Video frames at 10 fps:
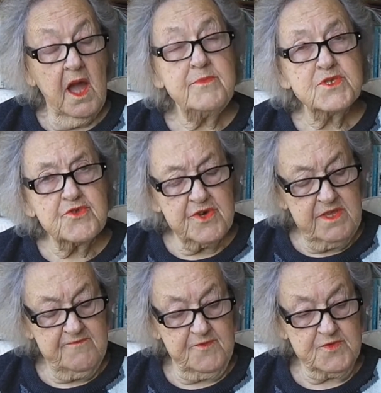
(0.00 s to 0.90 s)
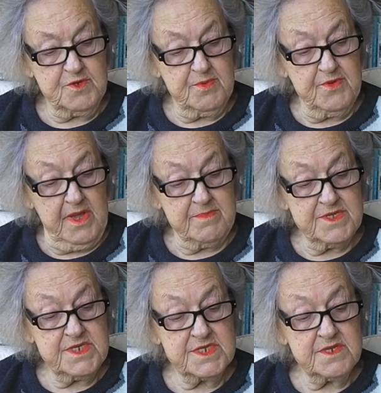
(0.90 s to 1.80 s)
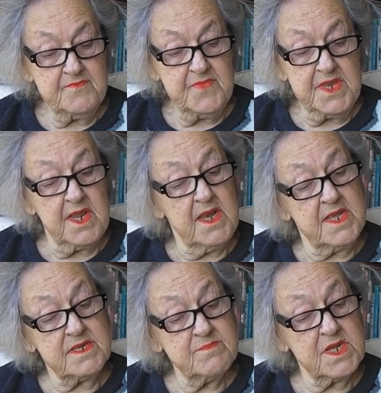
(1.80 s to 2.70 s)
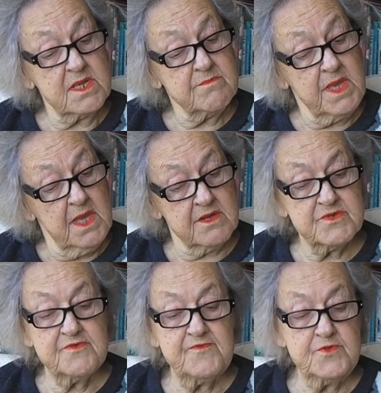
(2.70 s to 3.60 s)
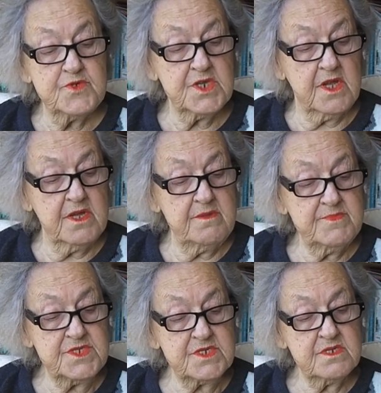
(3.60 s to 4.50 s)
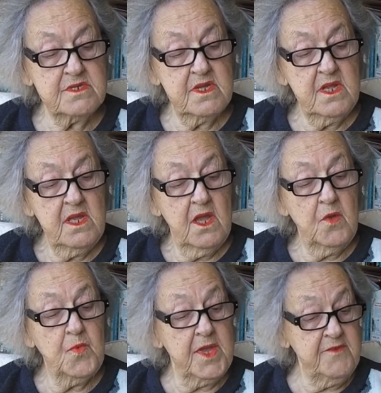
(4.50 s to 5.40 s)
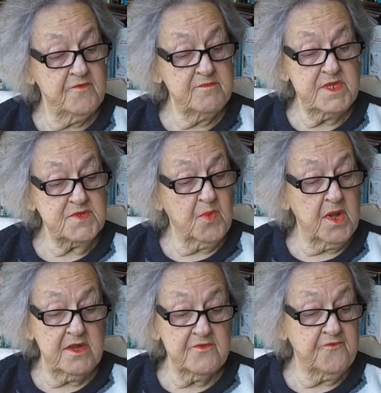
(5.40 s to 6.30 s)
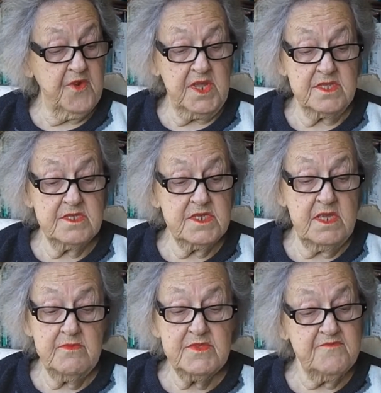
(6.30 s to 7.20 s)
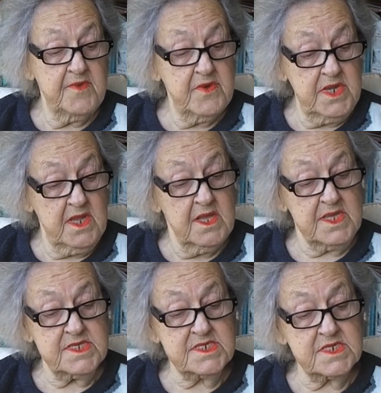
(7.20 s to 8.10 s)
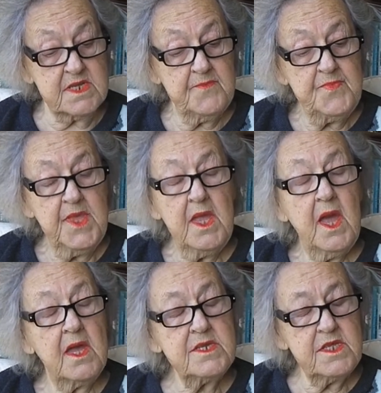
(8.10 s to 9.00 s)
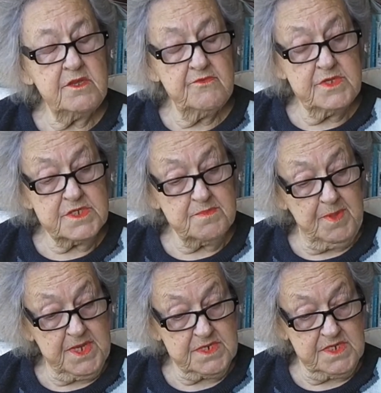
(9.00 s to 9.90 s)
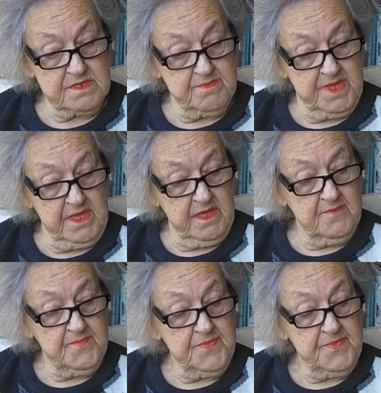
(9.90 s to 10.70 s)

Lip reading: I was grateful to Barabbas, and I let him take me out a few times. Away from his wild friends, he was very nice, and he respected me.